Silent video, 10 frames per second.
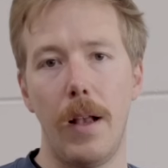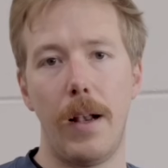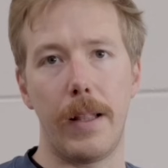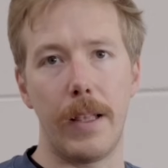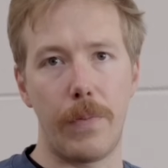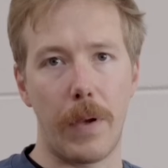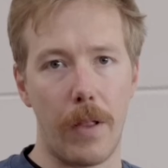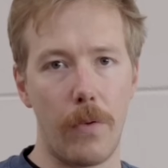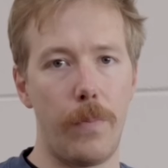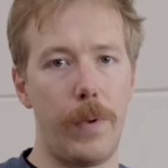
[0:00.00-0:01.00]
Like this we
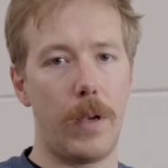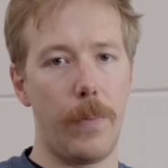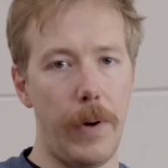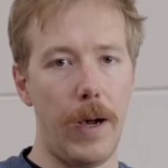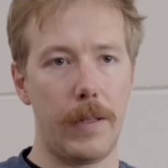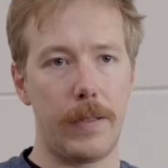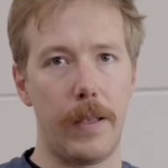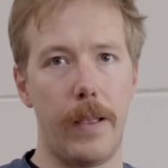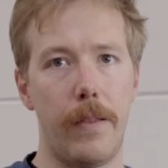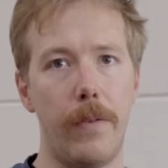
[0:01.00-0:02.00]
can do bigger parts
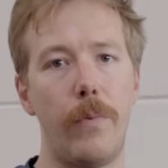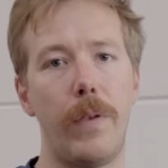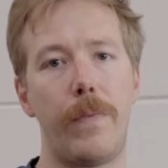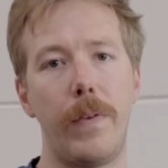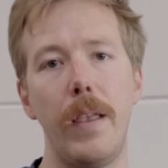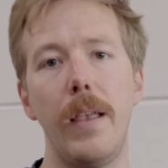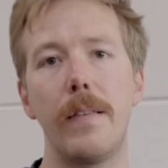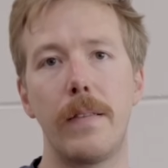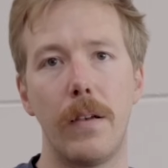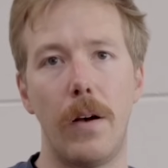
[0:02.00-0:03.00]
and with
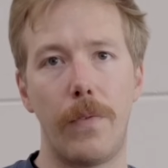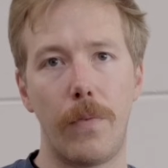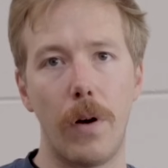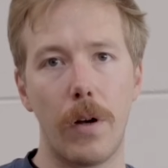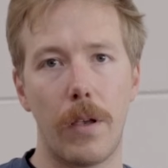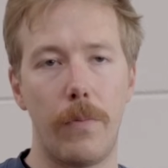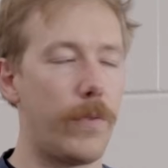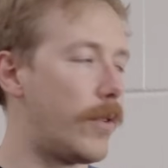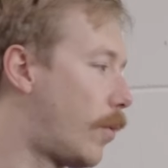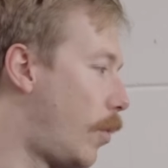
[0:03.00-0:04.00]
ease of work
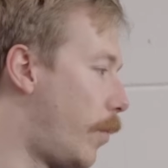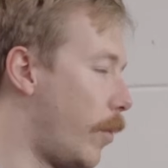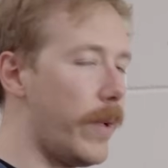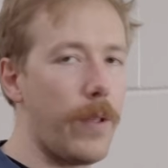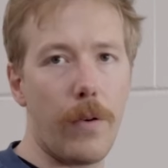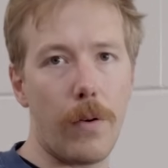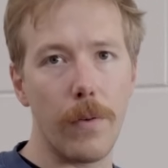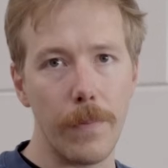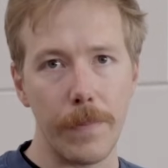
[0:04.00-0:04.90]
with the soluble material.